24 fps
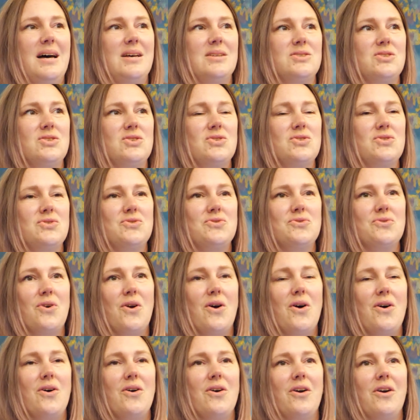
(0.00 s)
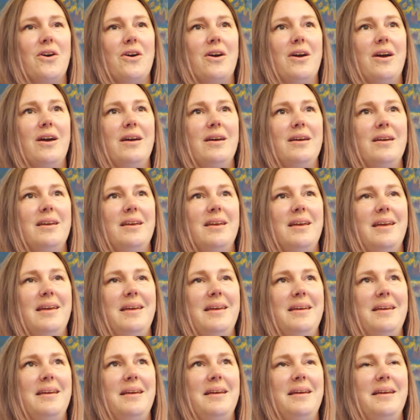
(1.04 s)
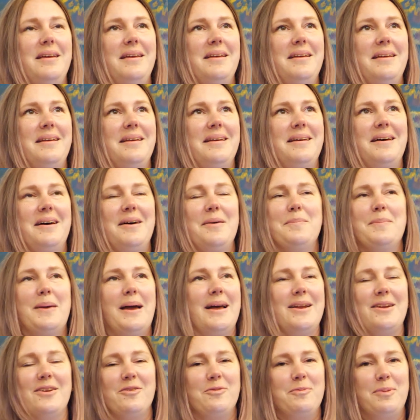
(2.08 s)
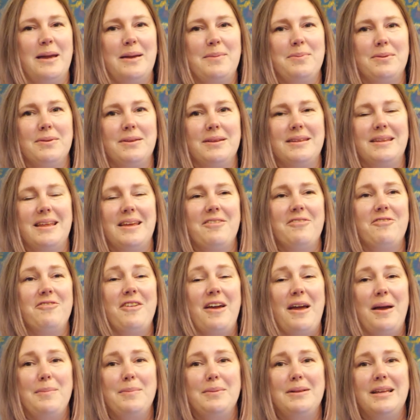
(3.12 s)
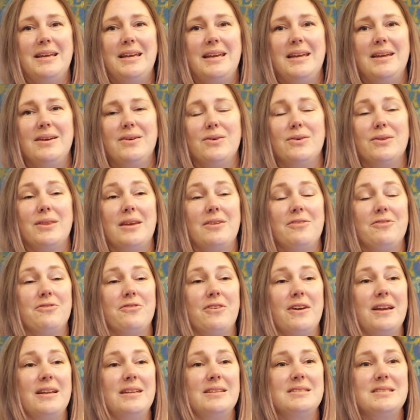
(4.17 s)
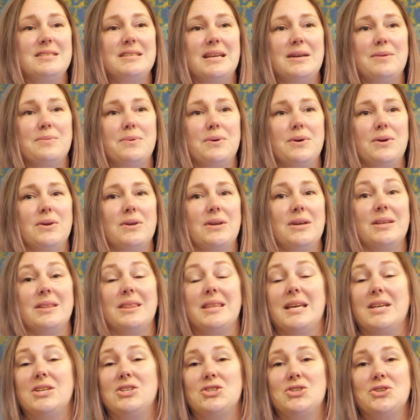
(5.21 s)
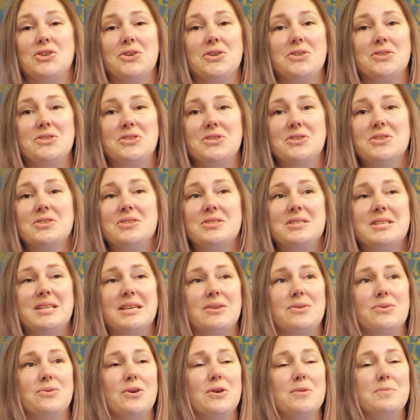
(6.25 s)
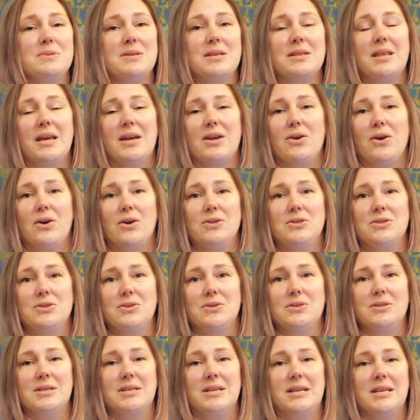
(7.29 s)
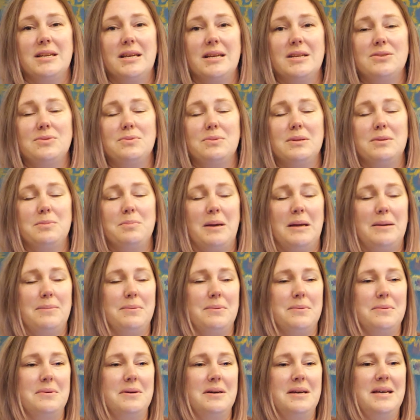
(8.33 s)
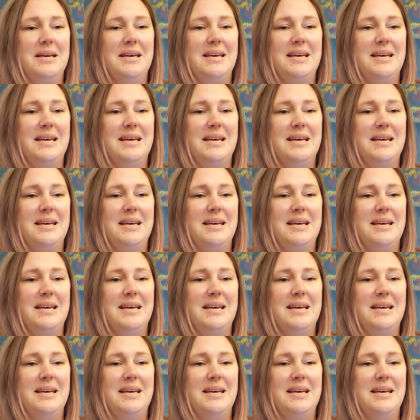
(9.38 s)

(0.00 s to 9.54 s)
strong amount of people in their family or their friends network, their churches, the groups that they go to connect with people.